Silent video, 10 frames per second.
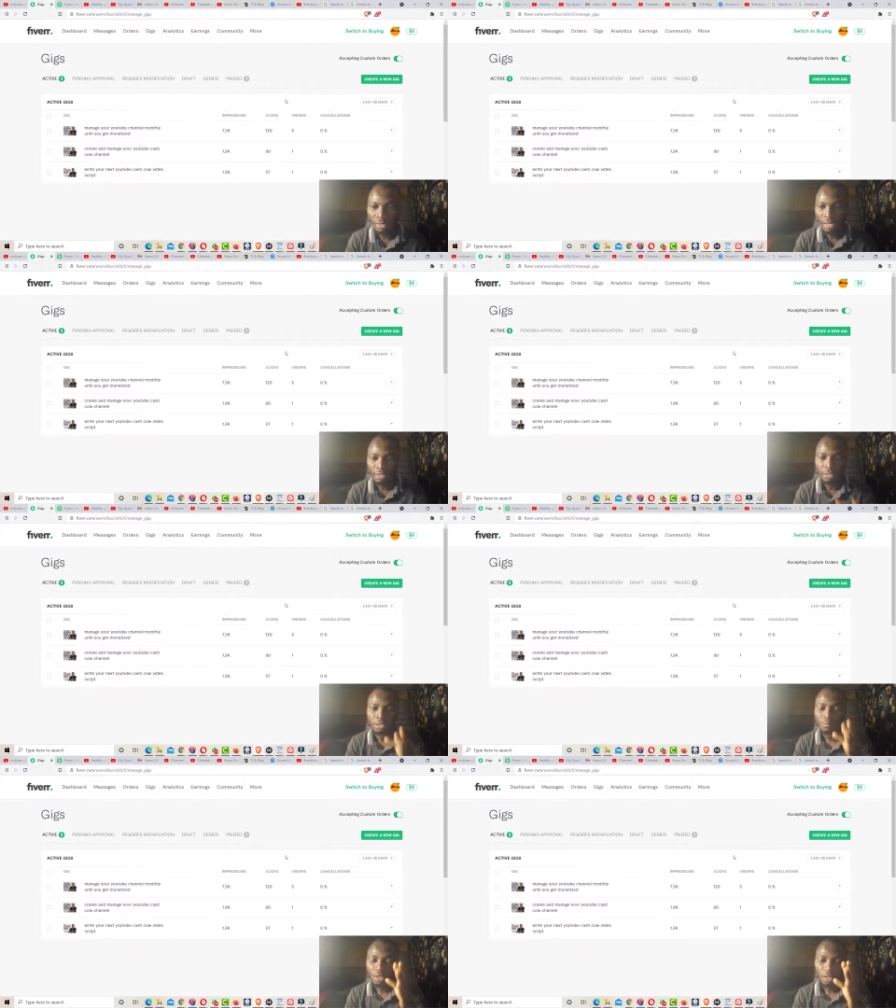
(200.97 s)
And
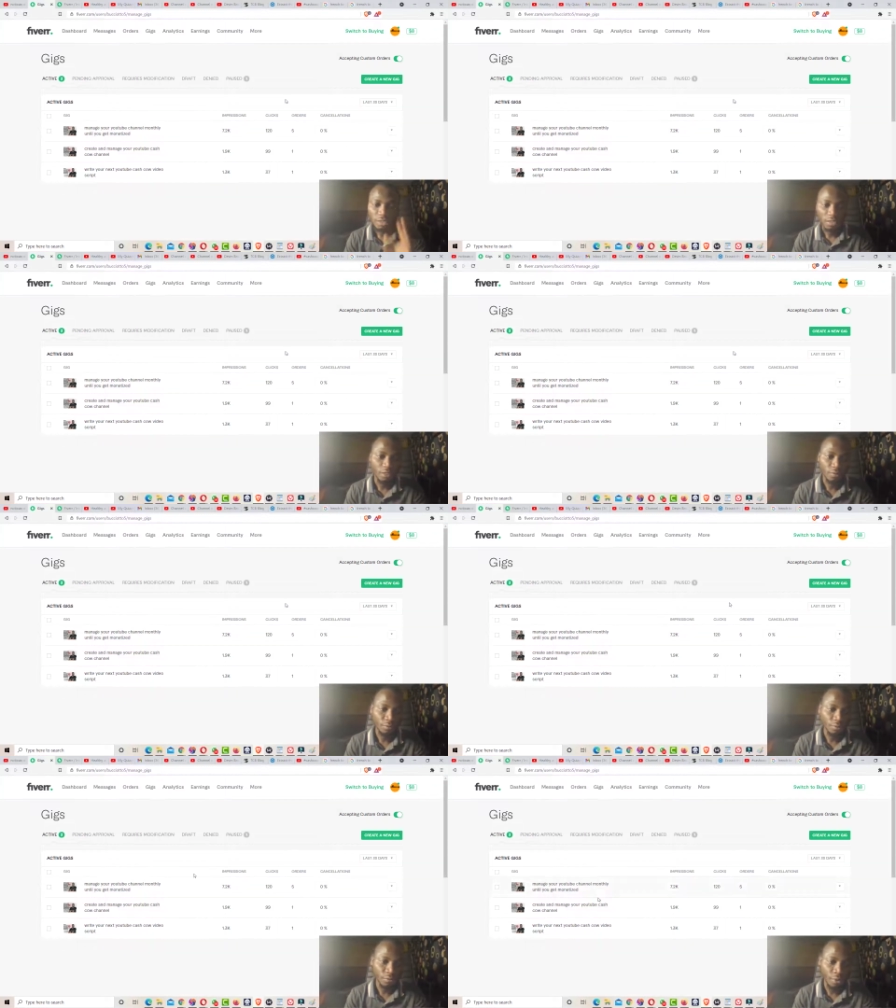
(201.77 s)

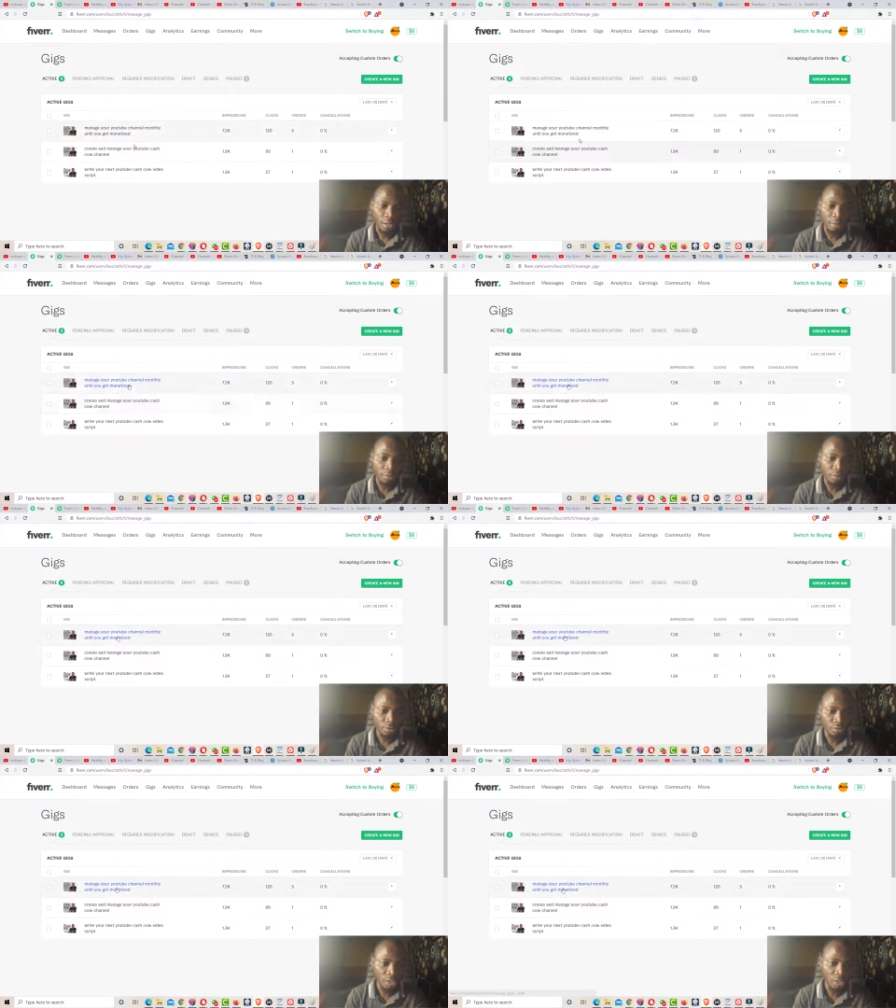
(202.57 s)
for
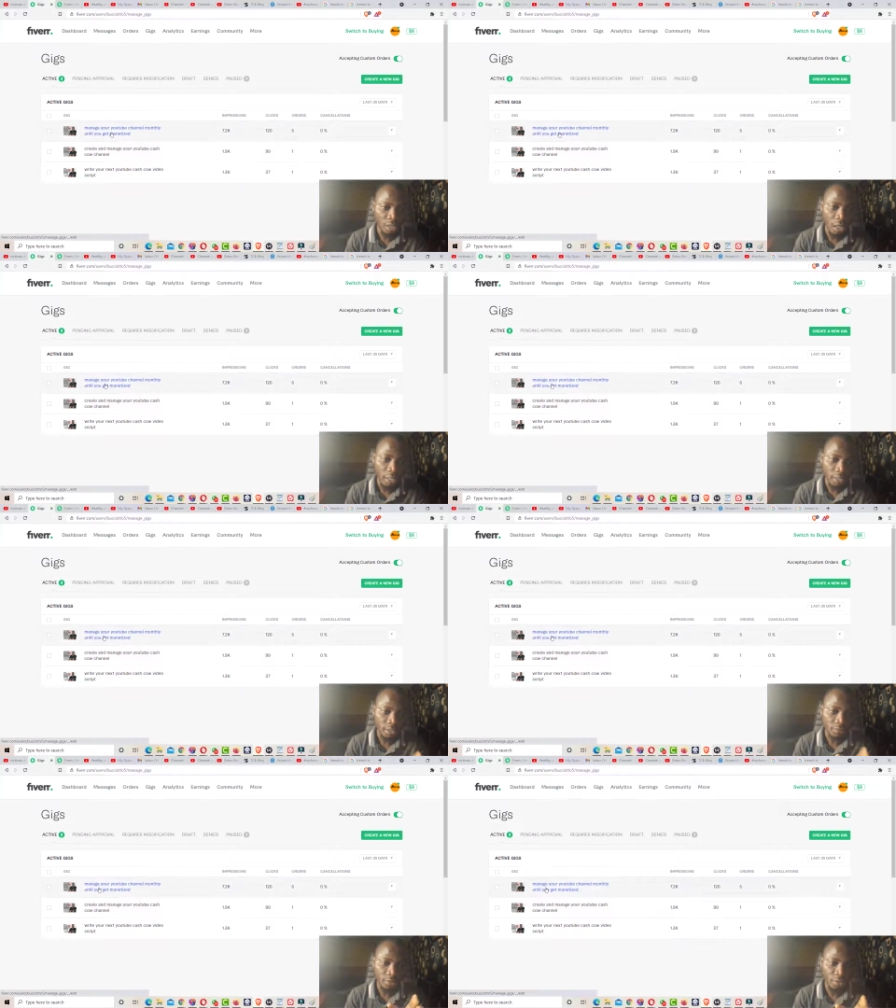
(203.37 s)
this
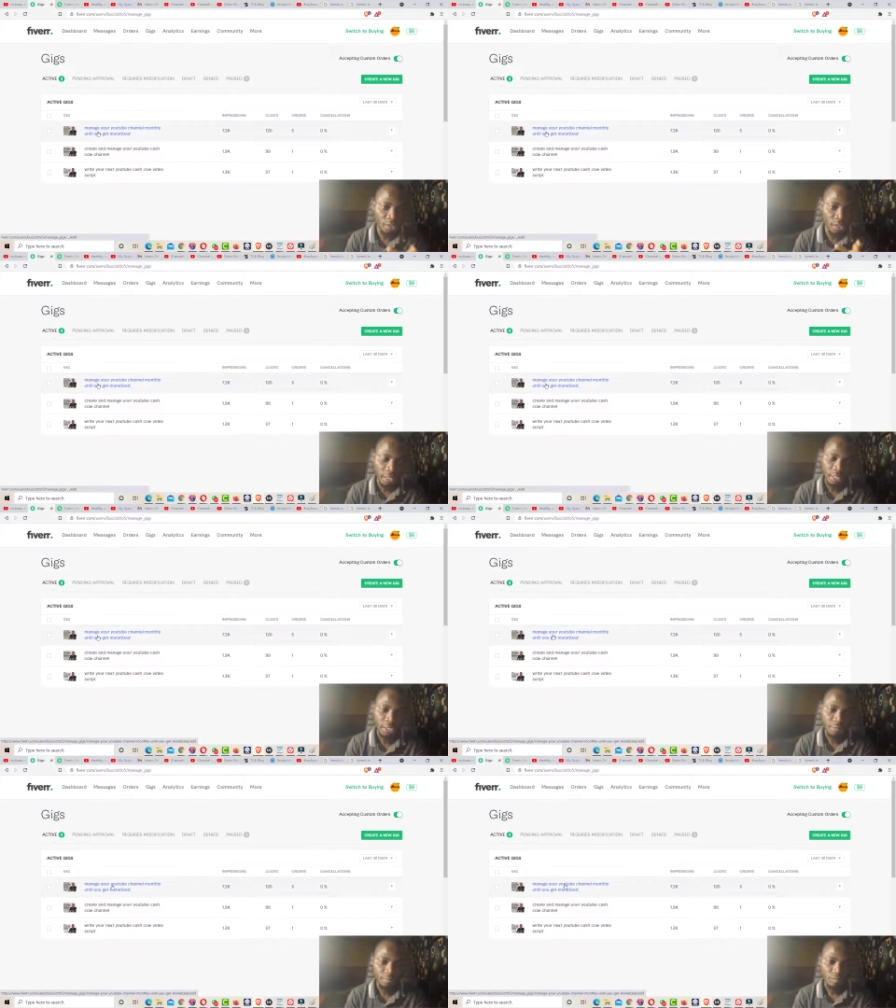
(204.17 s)
gig,
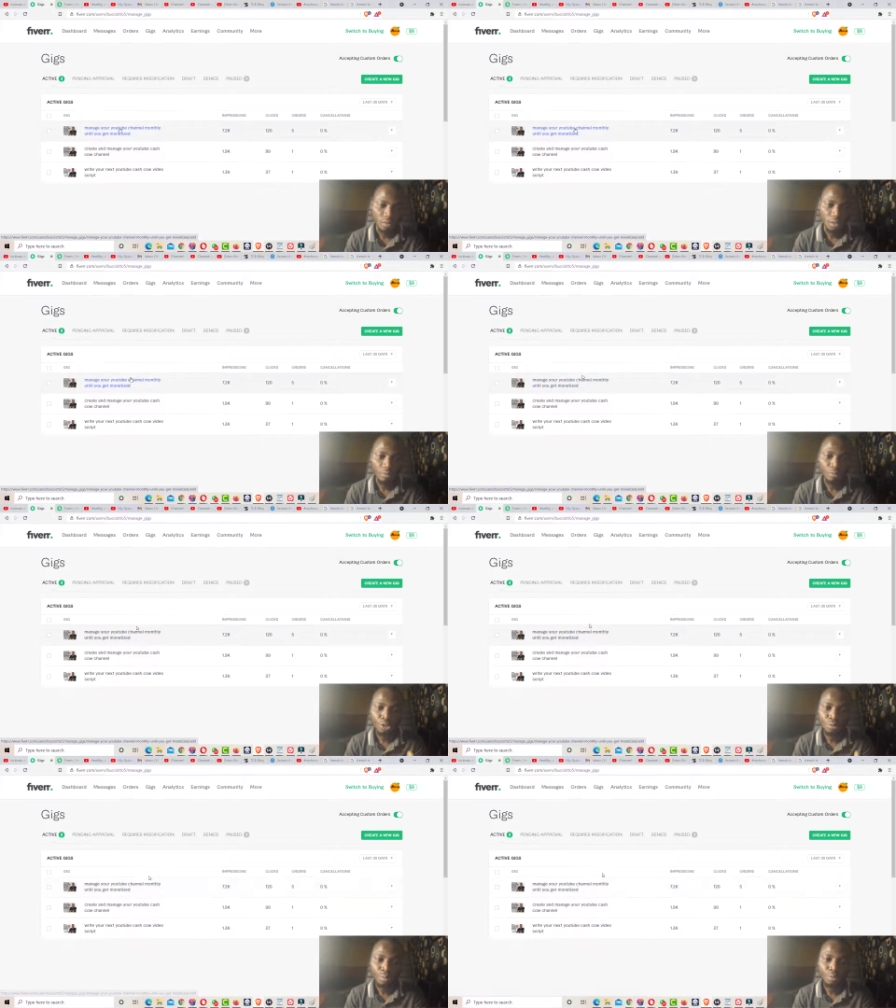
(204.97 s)

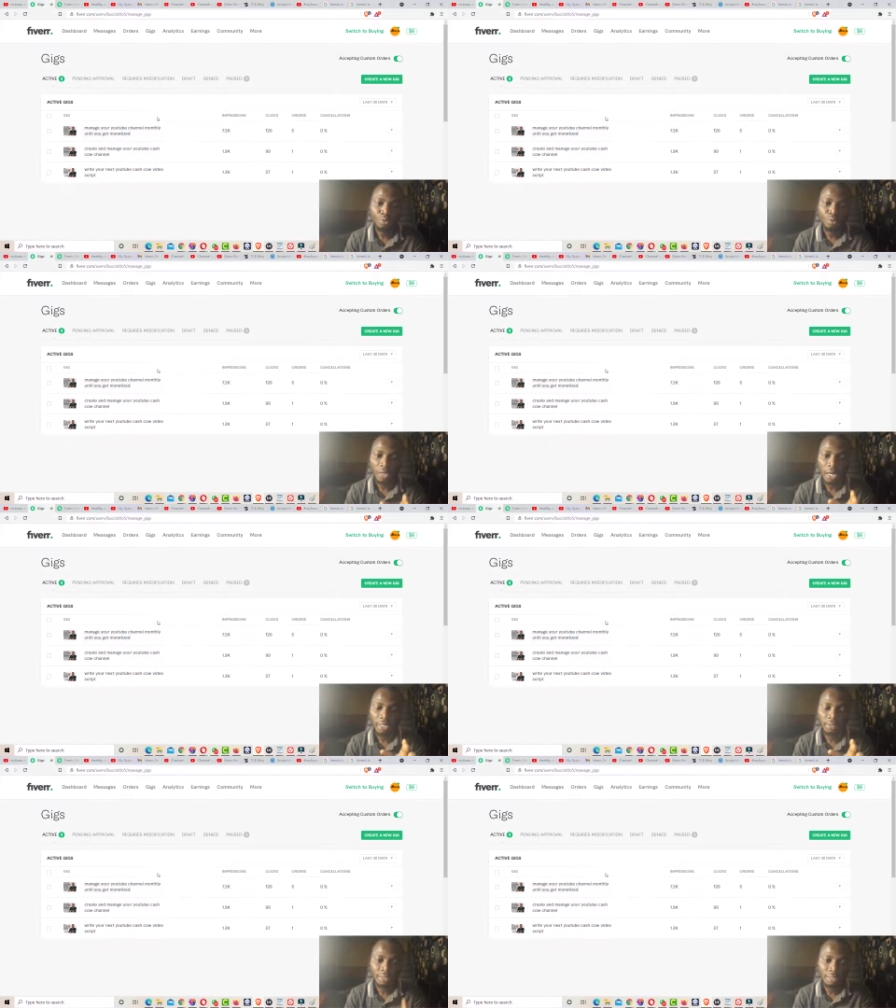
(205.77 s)
most people are
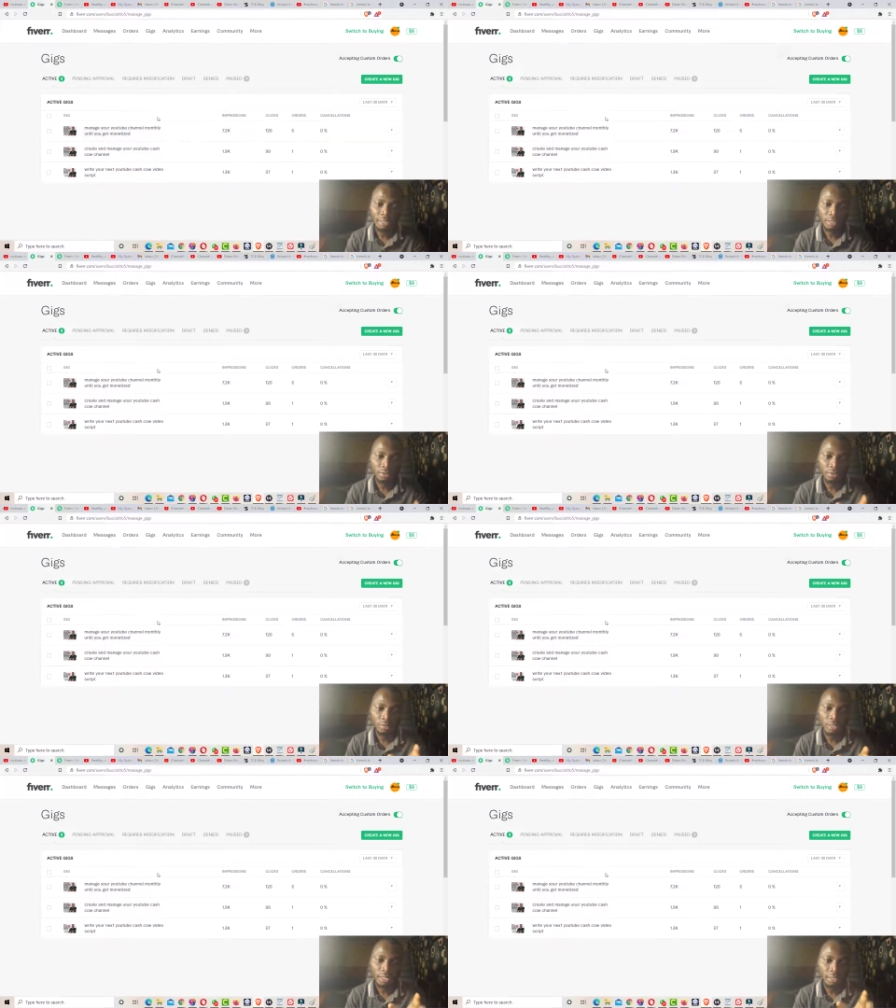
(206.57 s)
interested in
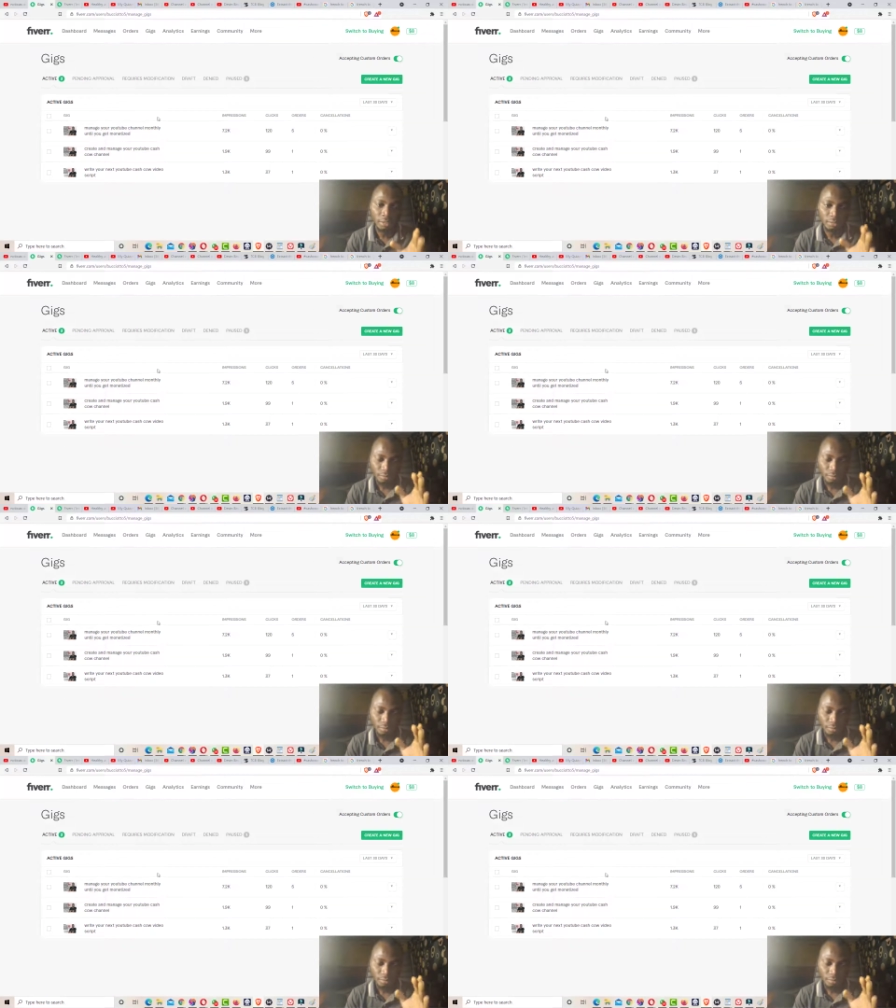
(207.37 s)
something like